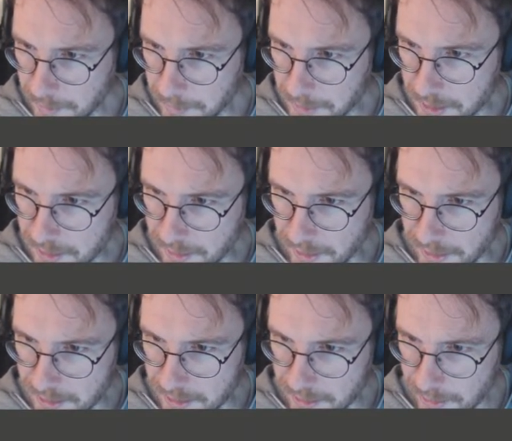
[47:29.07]

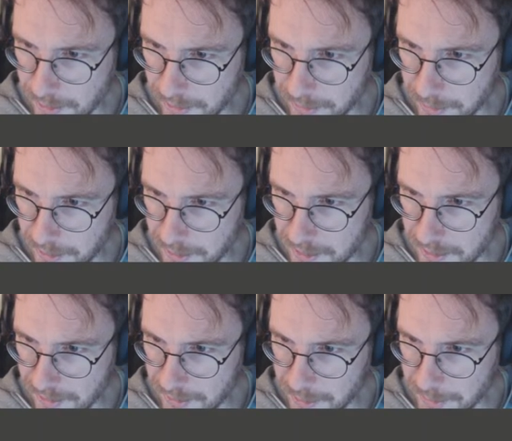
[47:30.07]
mistakes. You have been
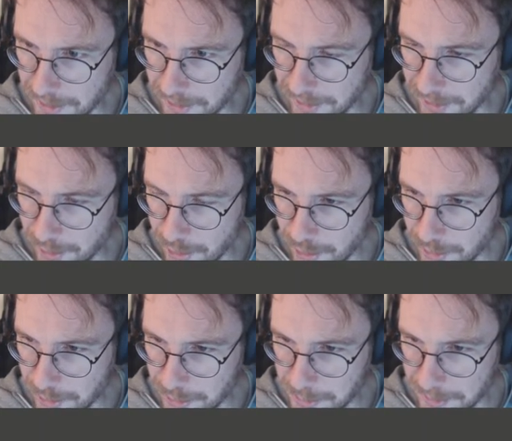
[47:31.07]
listening to my radio show
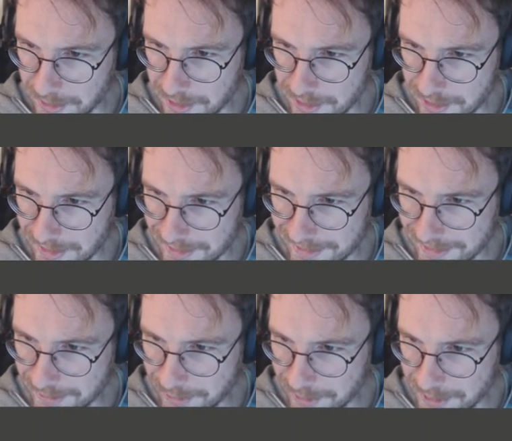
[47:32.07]
too much and are
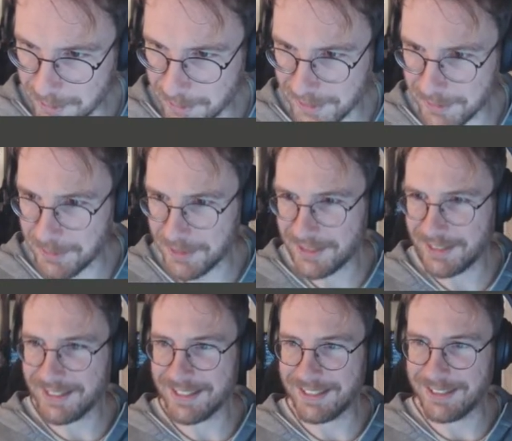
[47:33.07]
influenced by
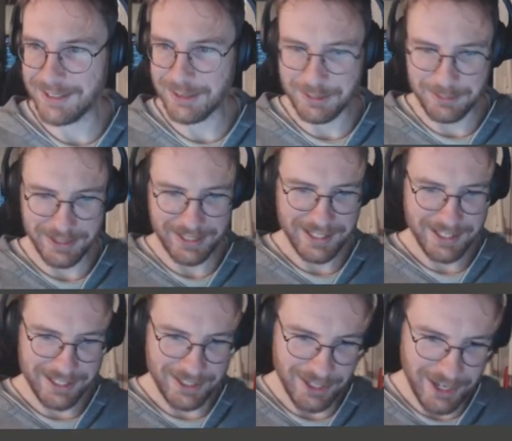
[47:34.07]
mistakes I also make.
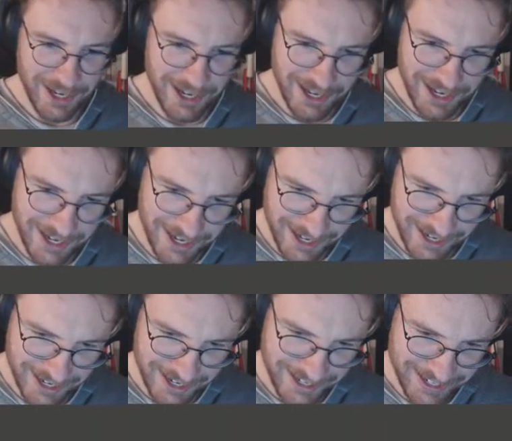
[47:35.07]

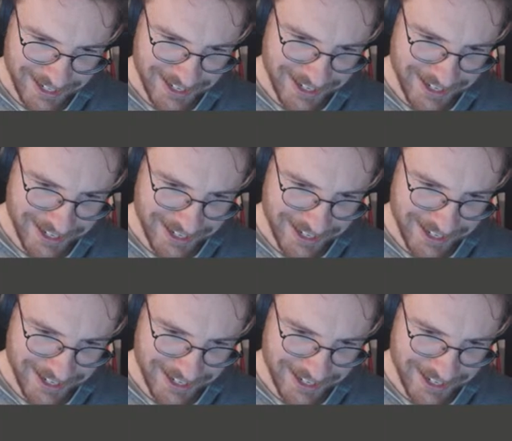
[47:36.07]
Nah,